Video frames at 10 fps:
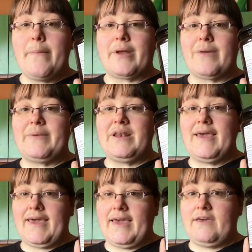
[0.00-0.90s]
But I
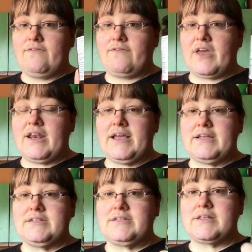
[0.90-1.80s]
believe it
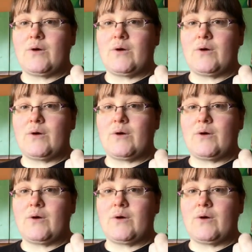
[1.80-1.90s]
is